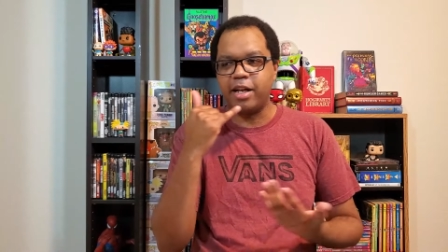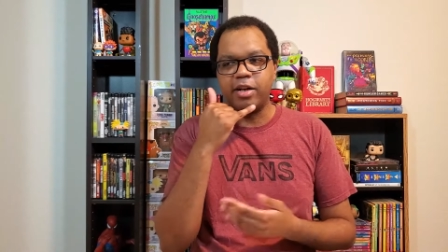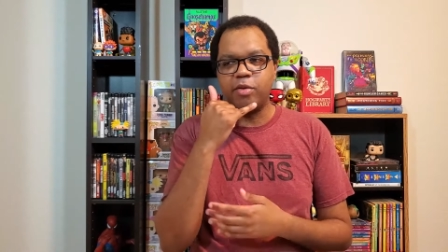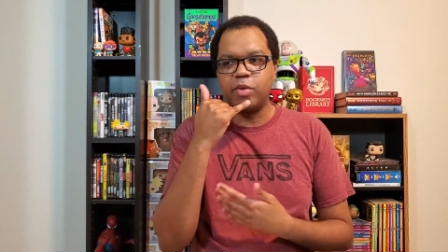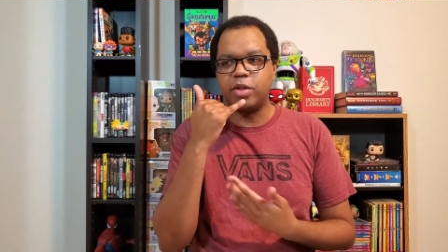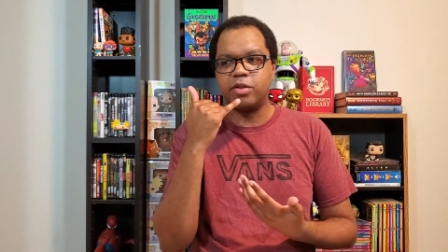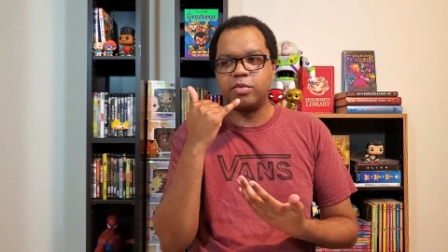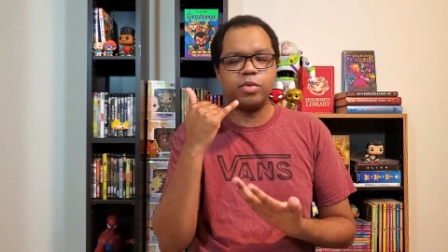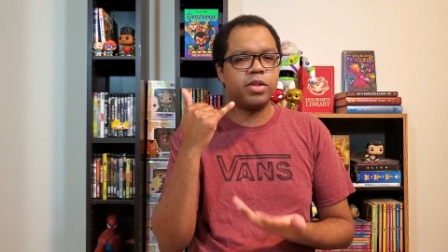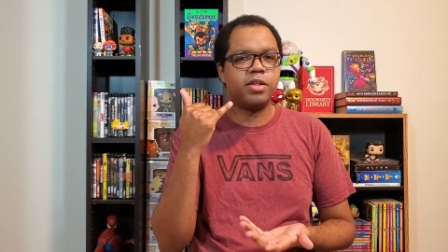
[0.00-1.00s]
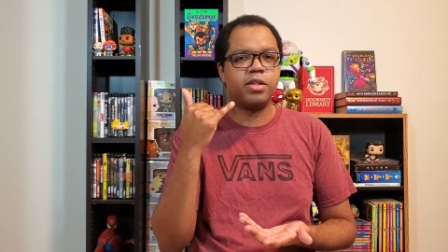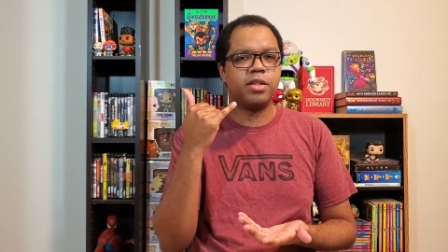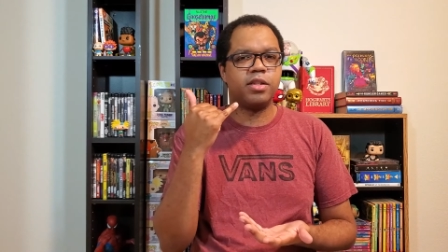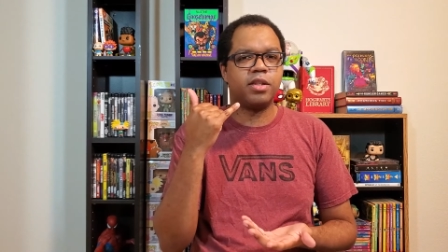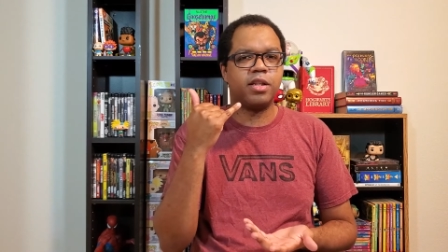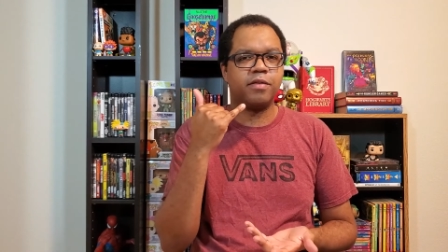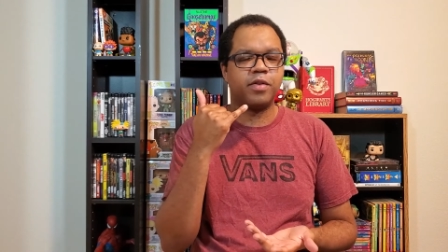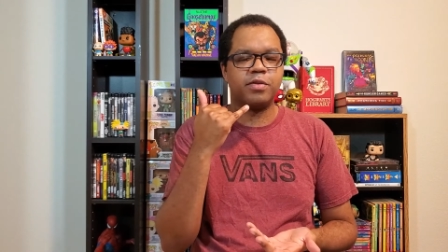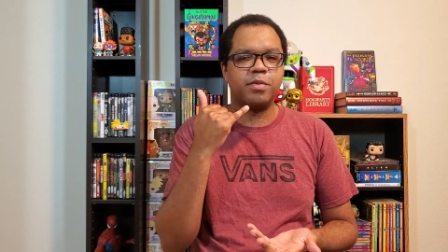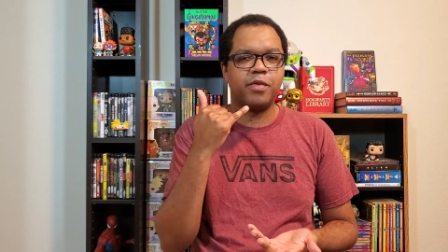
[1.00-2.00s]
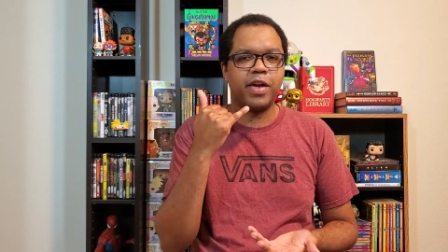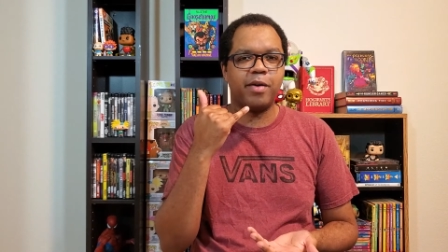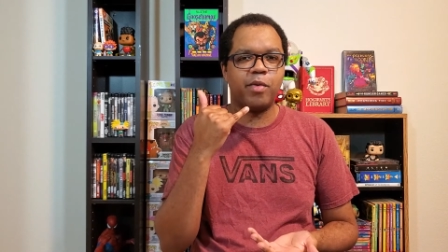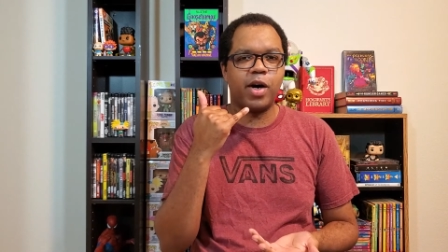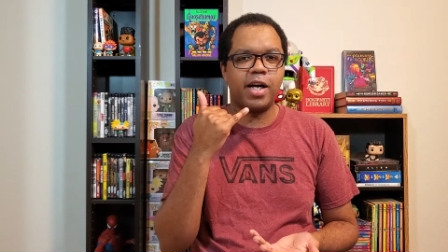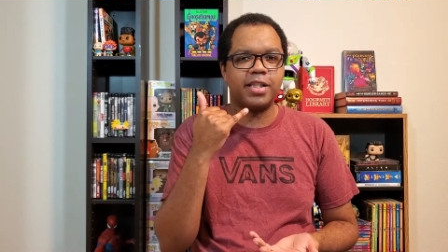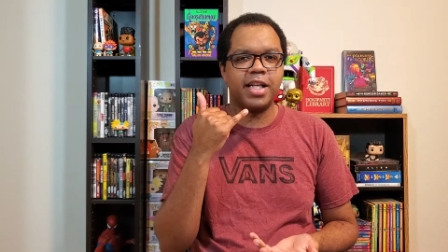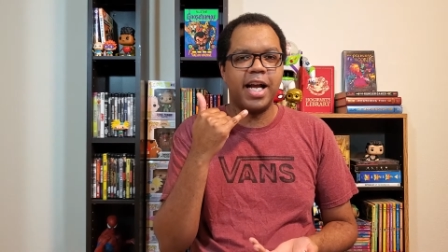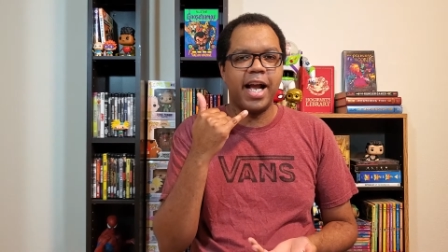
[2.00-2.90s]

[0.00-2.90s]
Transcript: you know, which is the first movie I watched?